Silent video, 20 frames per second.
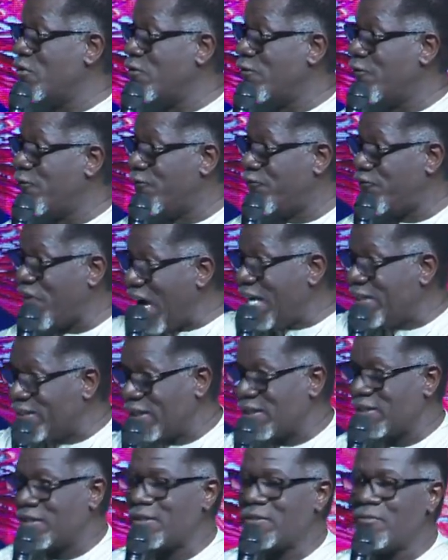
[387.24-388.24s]
fight
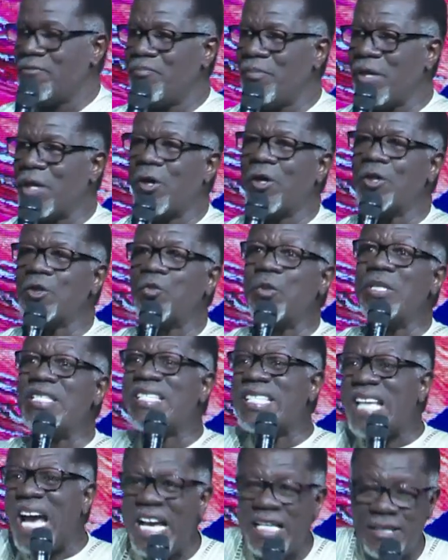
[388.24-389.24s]
us because we
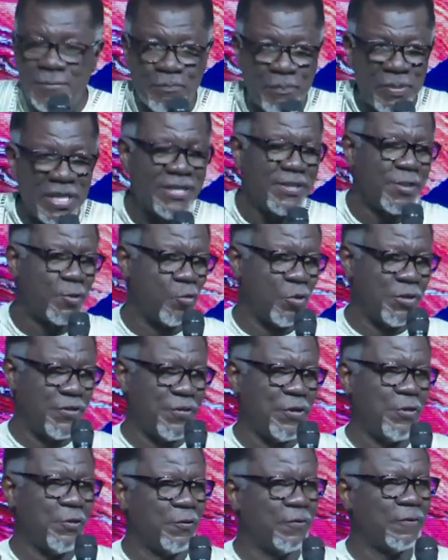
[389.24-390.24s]
signed peace with you.